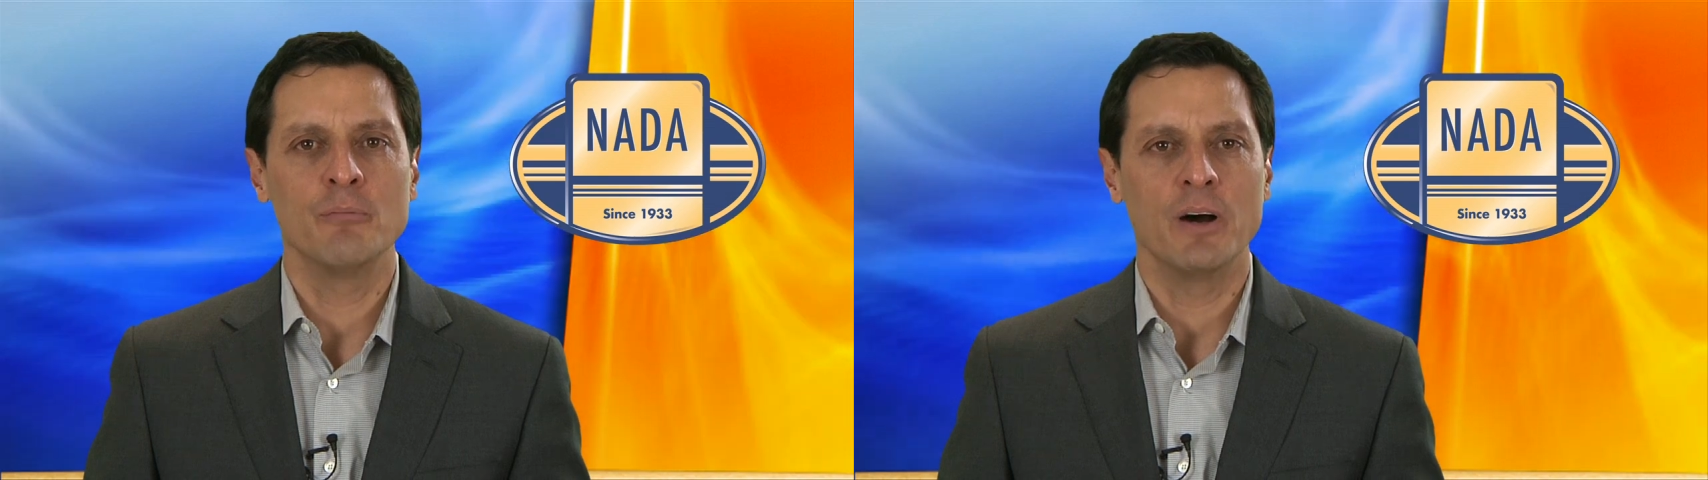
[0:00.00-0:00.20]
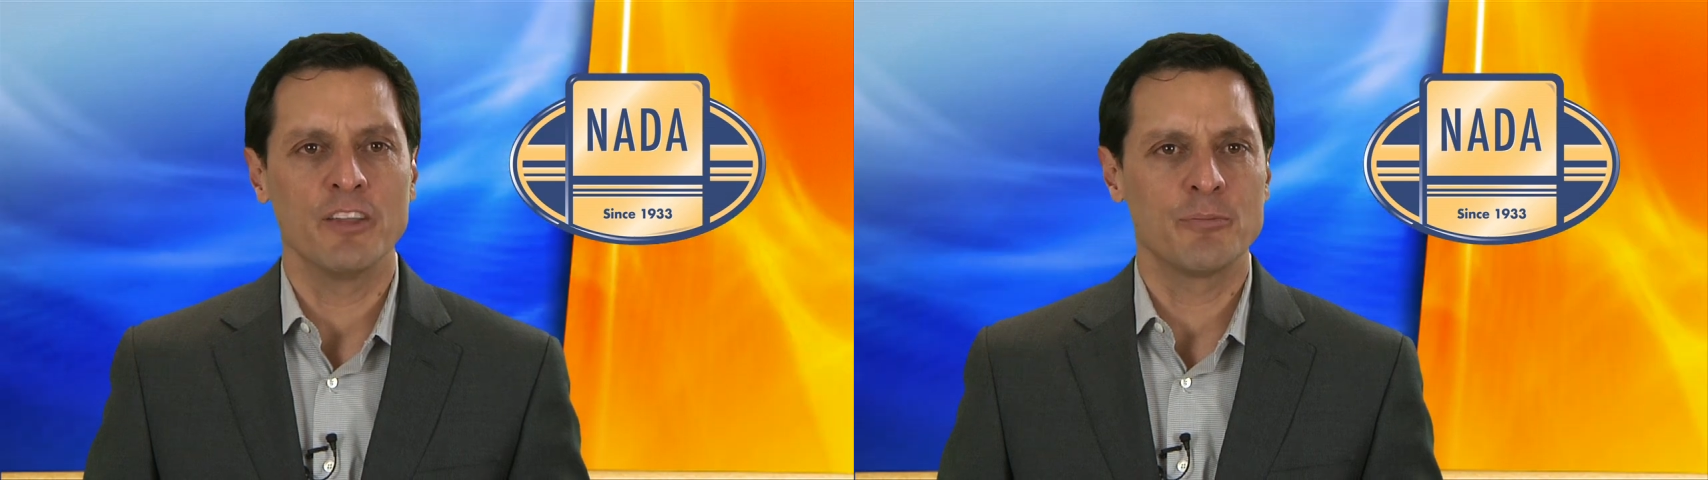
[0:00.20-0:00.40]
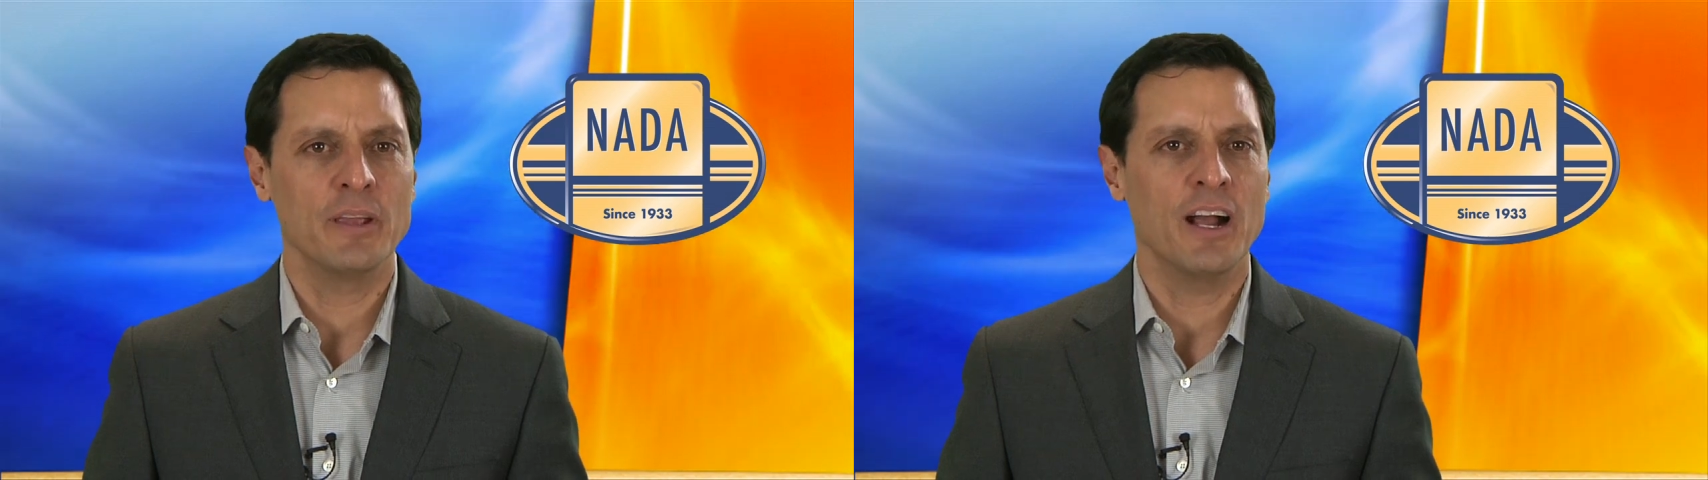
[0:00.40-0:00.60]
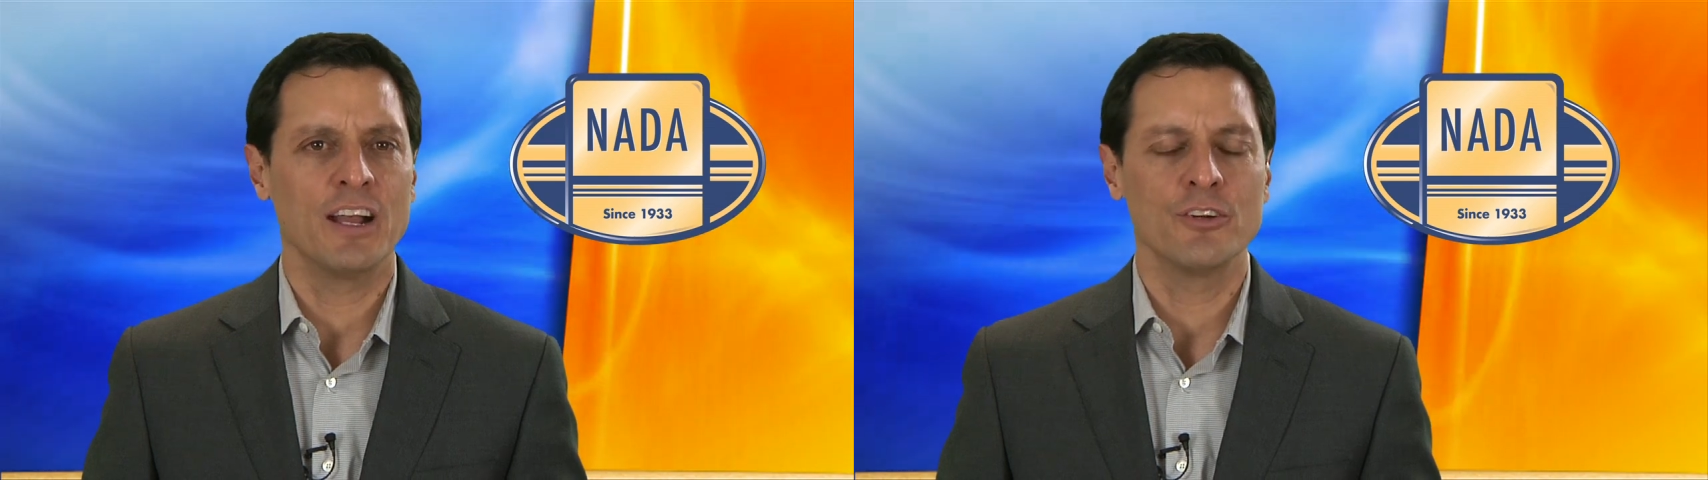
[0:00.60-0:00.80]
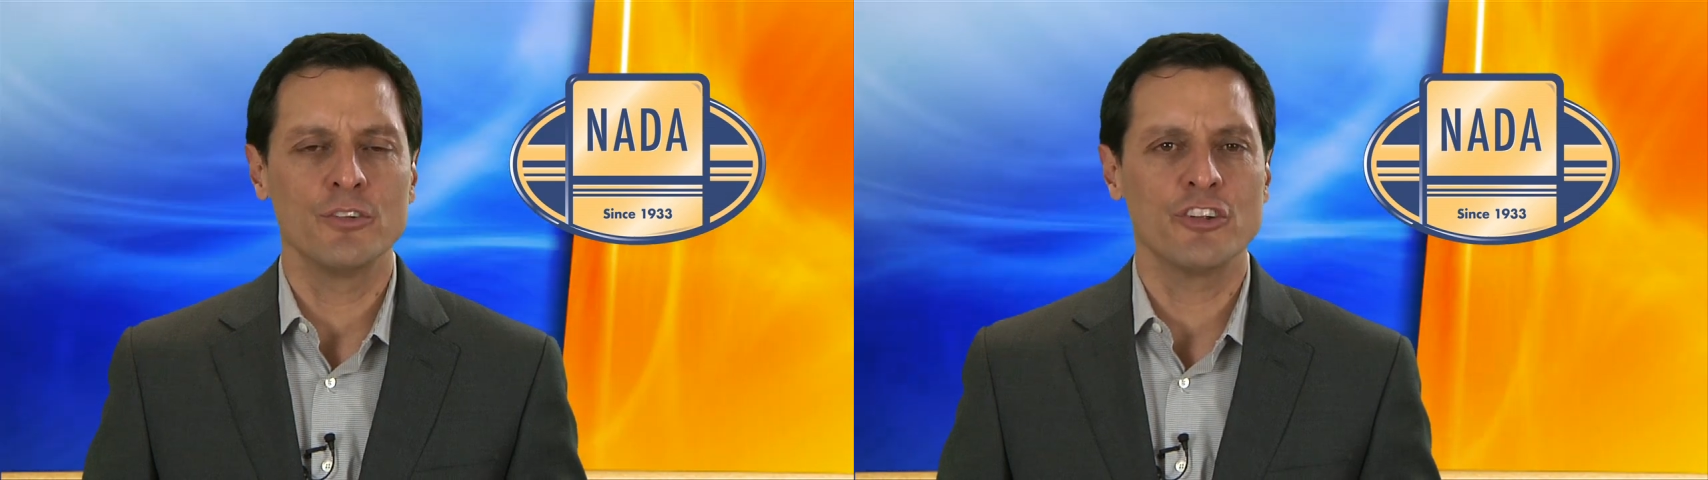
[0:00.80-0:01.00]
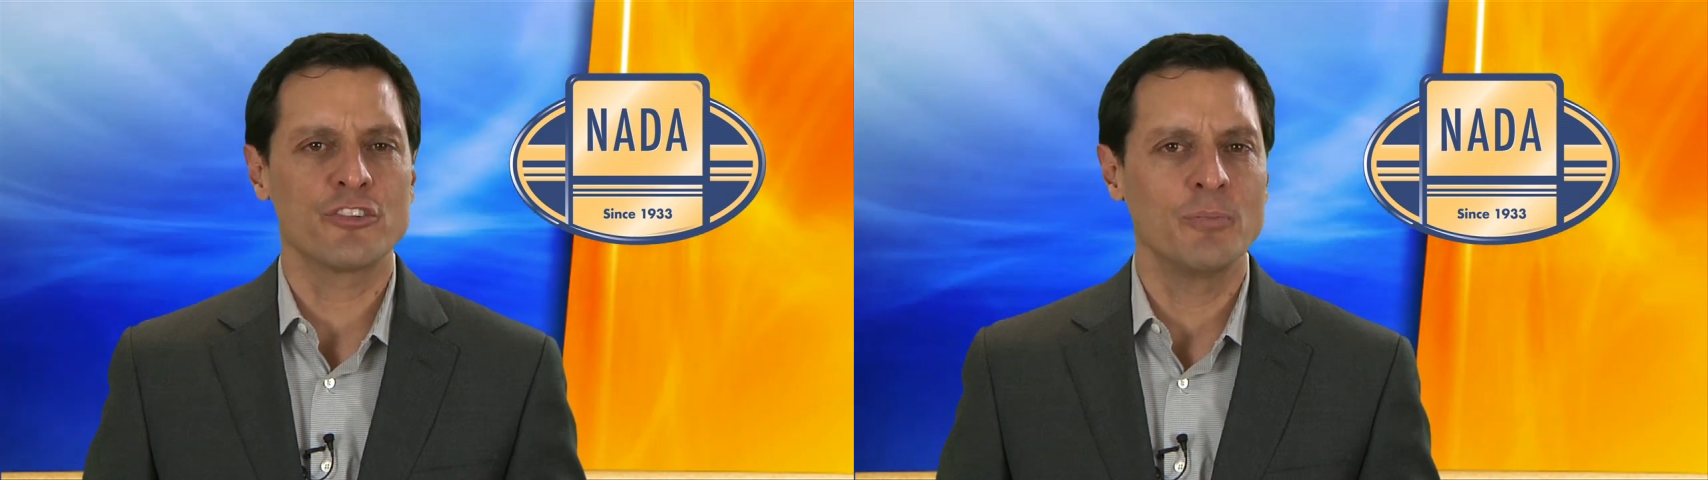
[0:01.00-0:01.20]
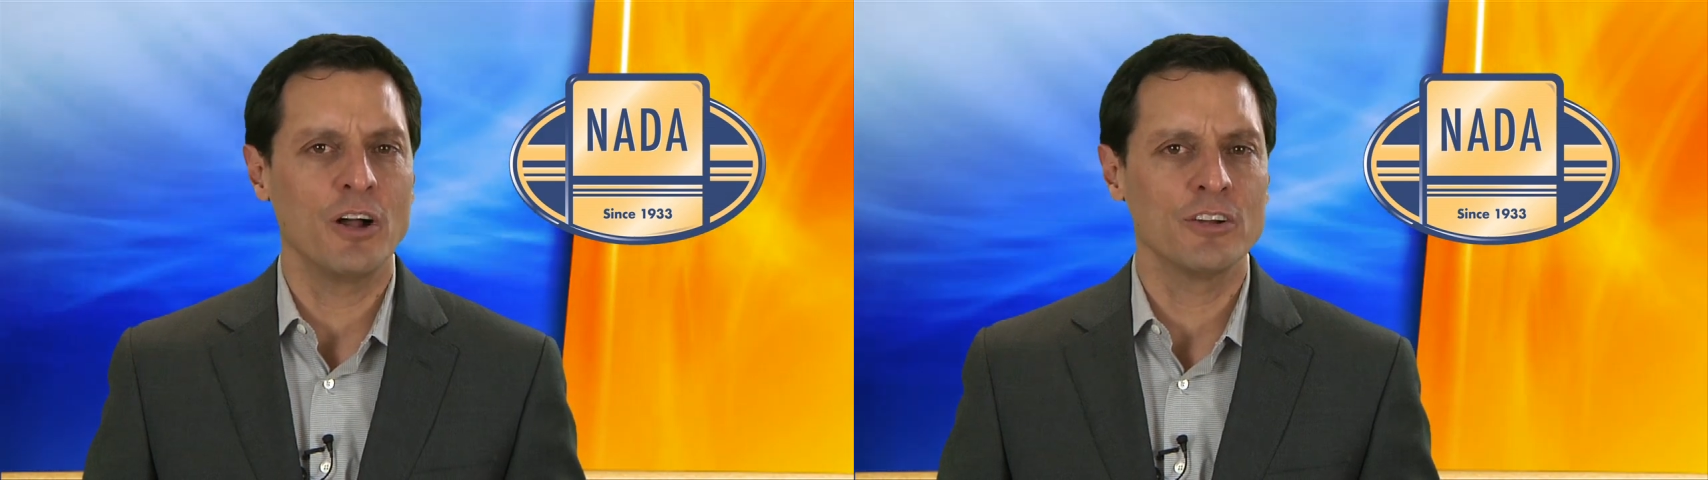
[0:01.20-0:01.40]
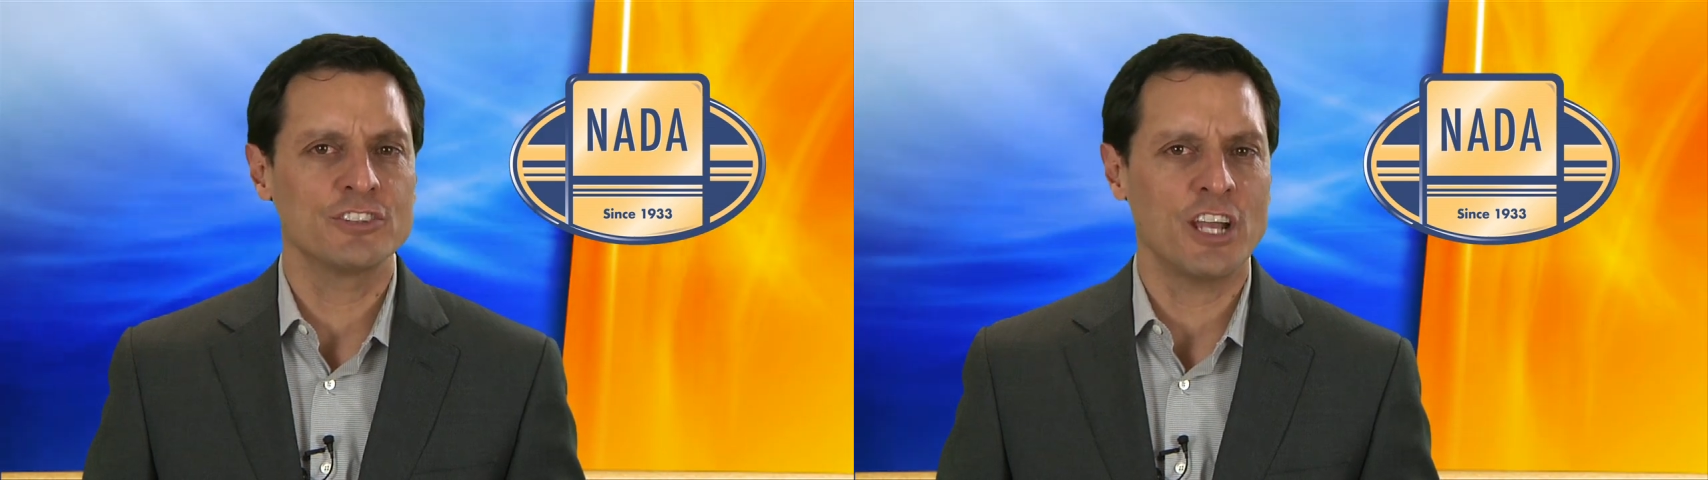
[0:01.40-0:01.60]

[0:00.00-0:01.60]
month behind only smaller